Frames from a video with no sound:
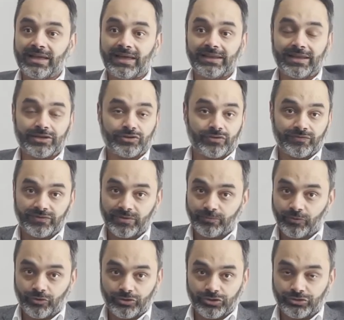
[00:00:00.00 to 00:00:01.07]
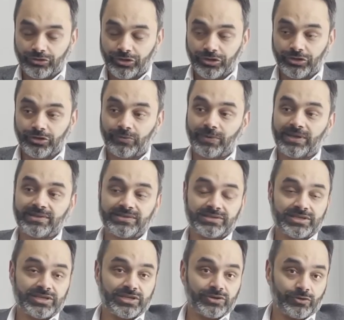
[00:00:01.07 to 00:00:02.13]
a letter of support to a
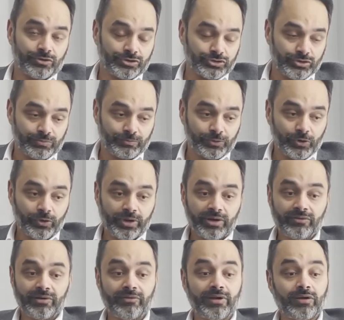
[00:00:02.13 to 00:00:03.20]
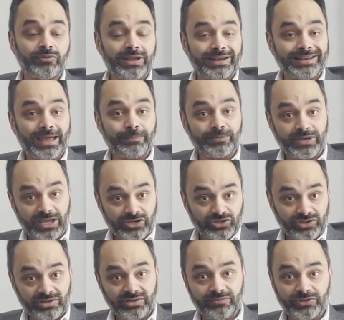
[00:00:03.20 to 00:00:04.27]
university or to employer around
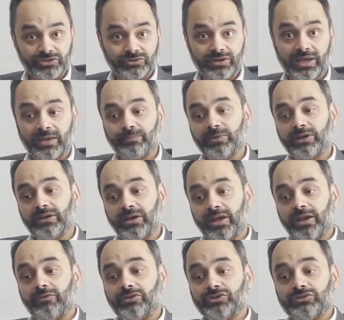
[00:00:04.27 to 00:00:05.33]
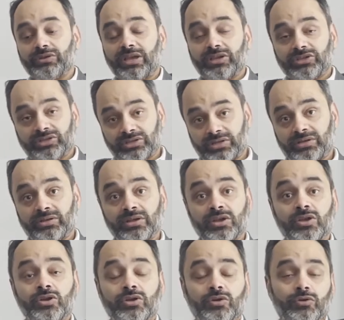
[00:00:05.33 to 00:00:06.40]
adaptations which could happen in higher education
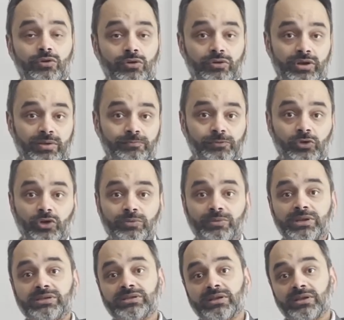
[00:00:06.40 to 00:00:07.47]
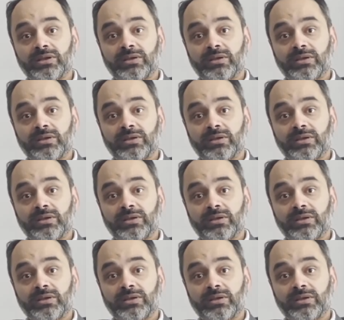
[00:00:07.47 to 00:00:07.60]
or employment.